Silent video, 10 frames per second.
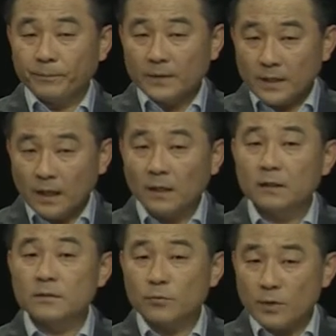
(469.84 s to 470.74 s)

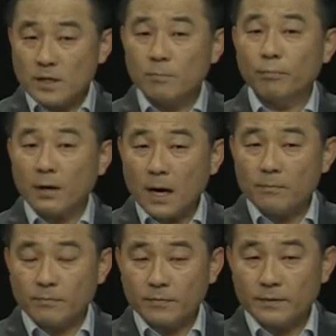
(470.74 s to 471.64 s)
deals with the
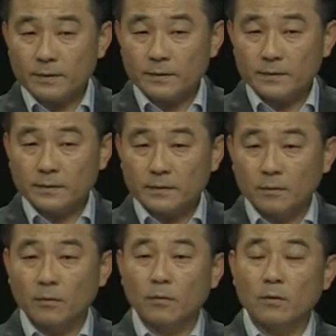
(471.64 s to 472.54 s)
problems
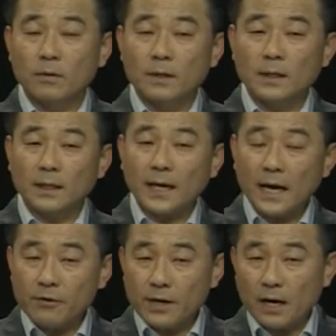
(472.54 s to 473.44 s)
or
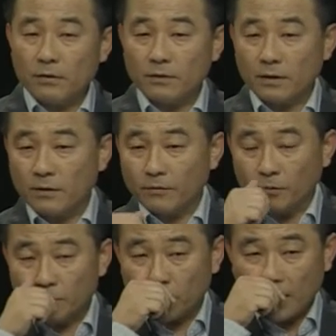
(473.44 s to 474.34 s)
carry out their
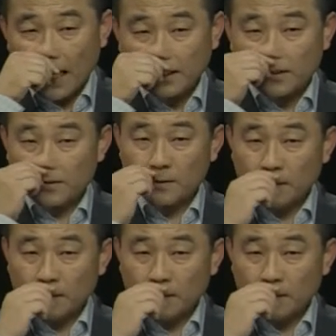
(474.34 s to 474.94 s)
social actions.